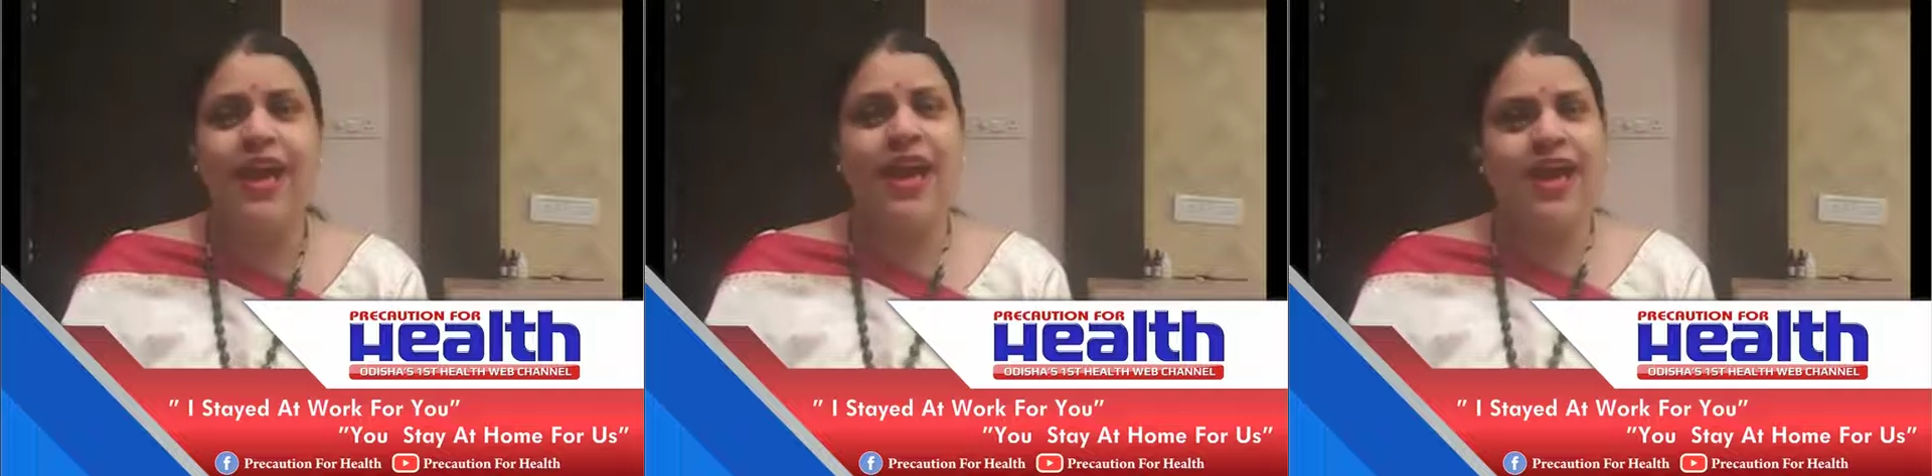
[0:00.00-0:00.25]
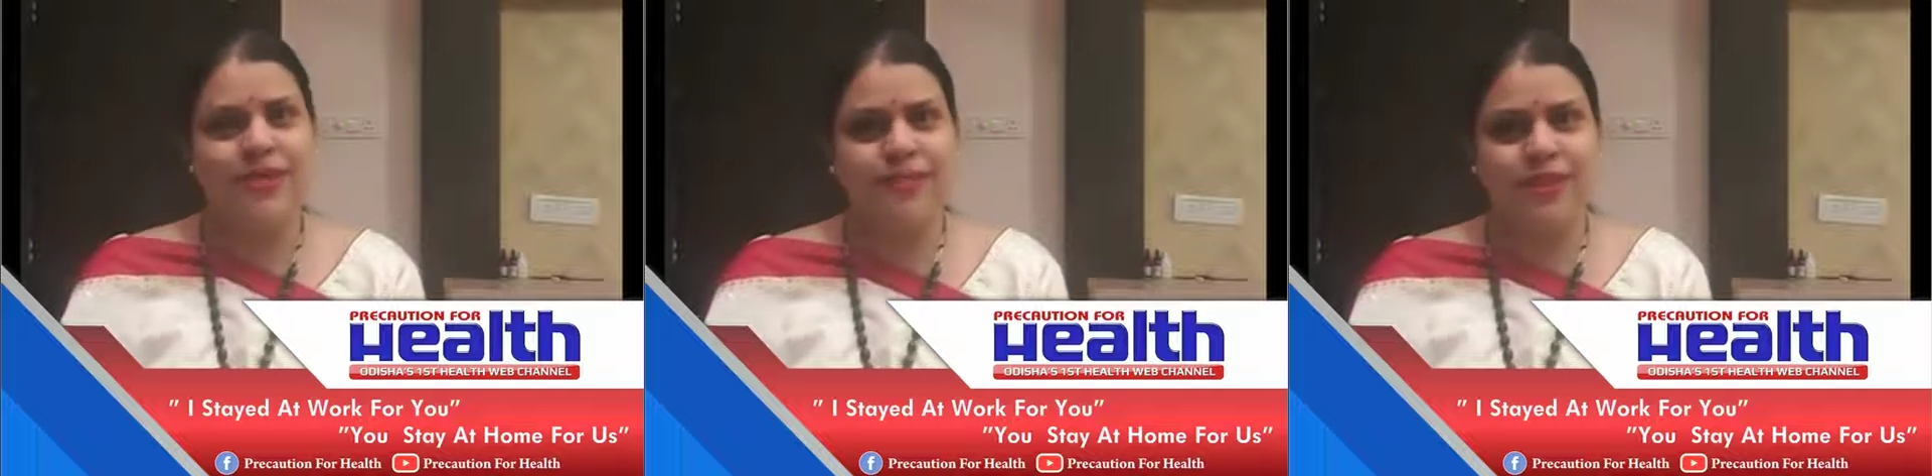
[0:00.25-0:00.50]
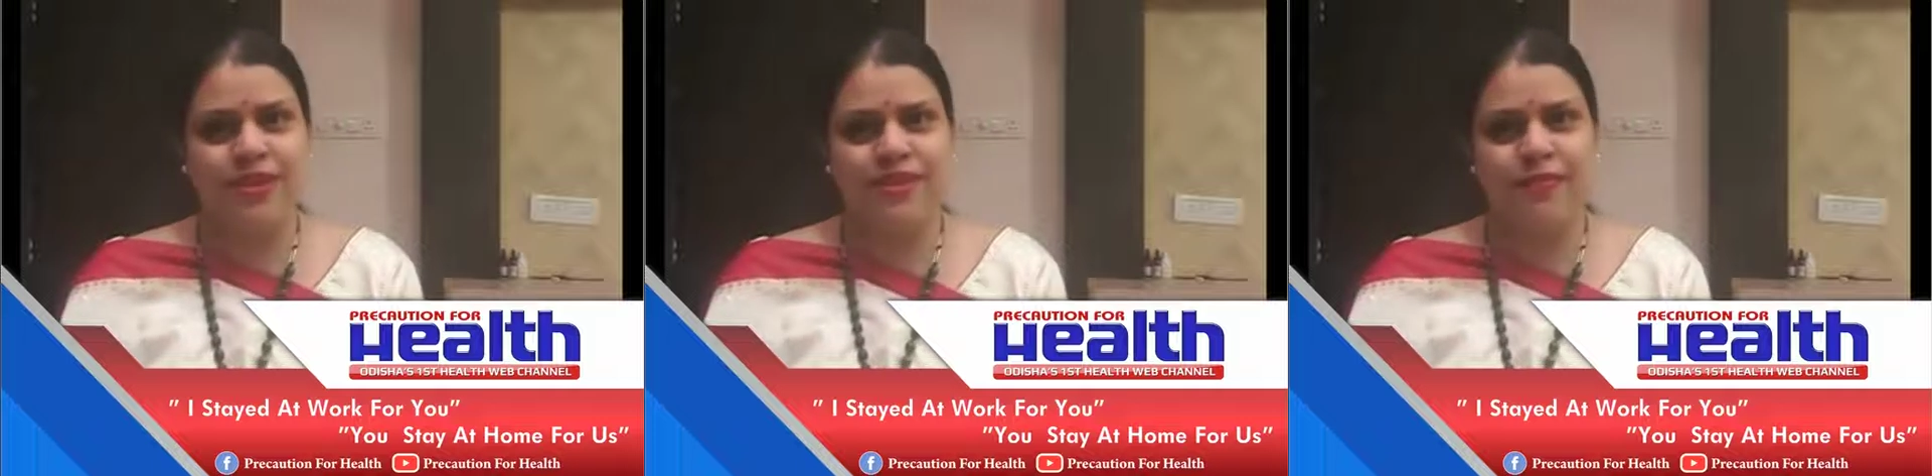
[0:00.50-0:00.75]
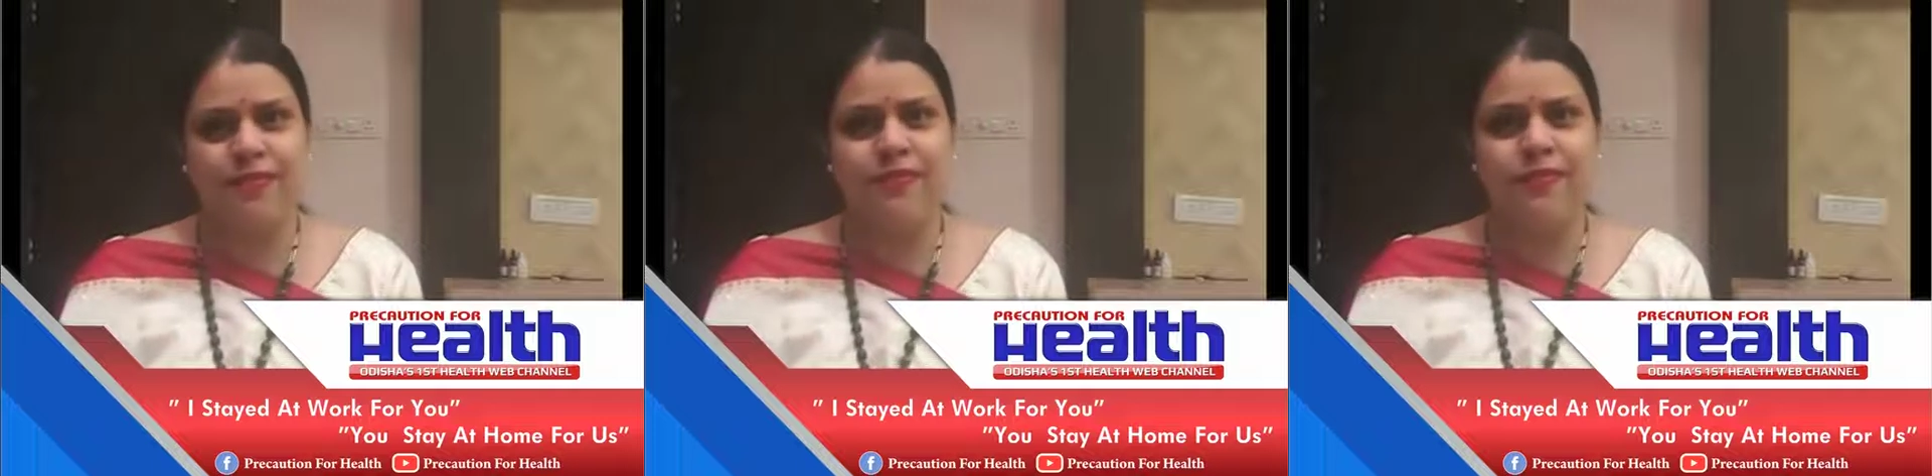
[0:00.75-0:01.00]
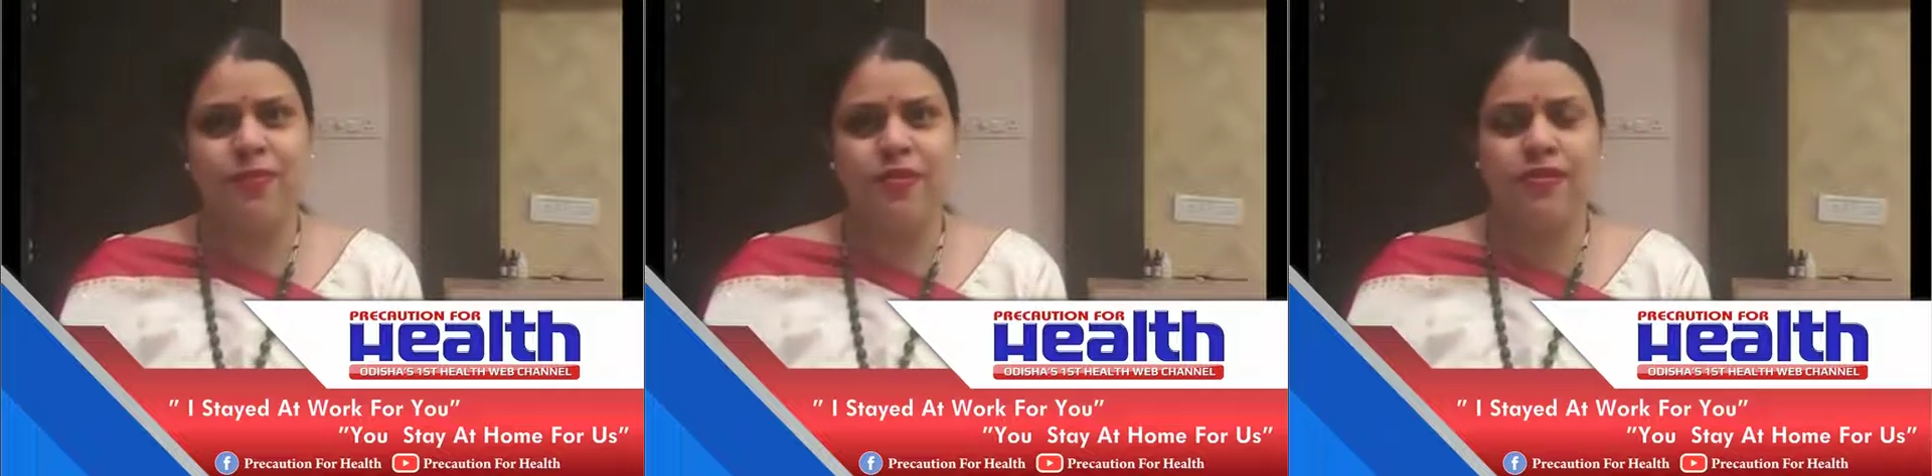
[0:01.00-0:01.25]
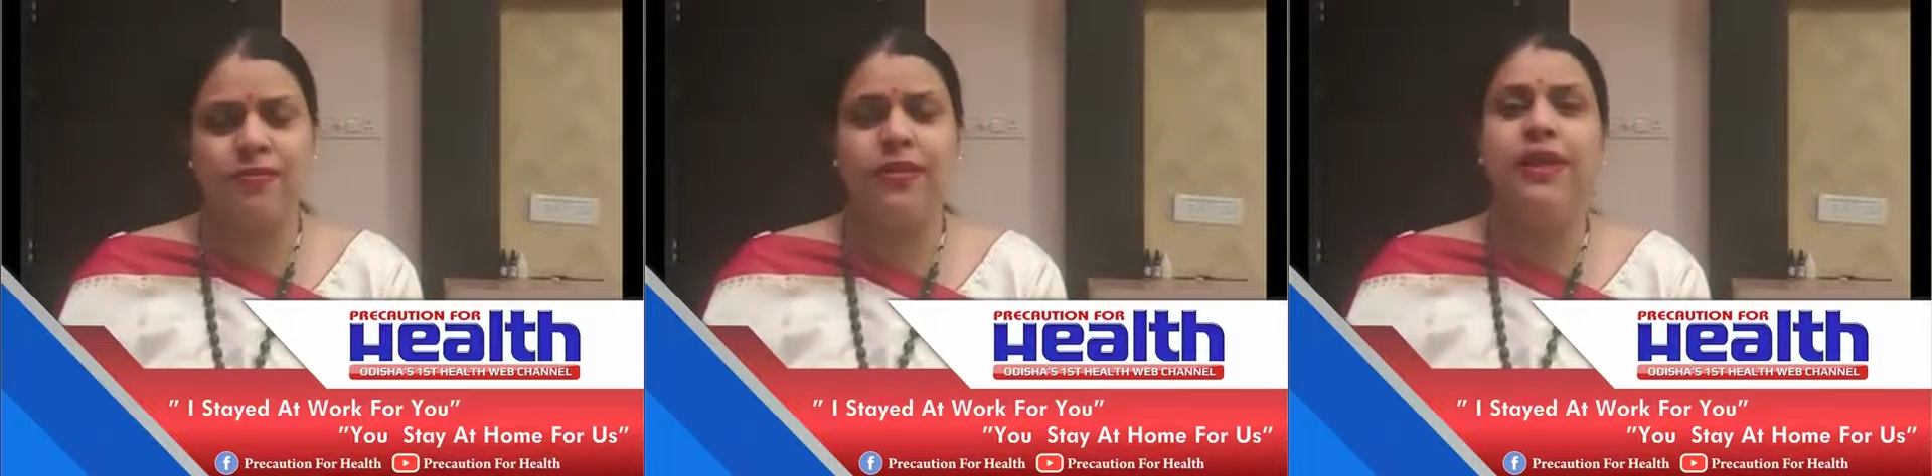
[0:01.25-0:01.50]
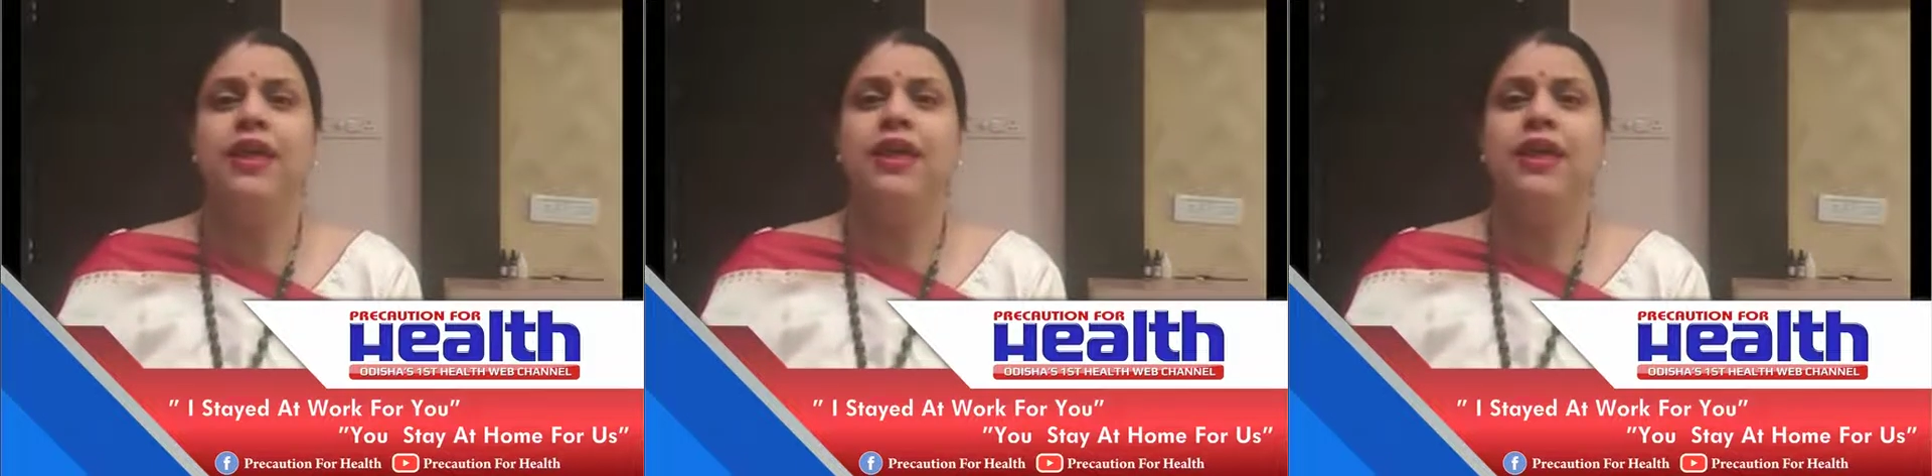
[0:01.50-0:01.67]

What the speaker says: as many times as possible,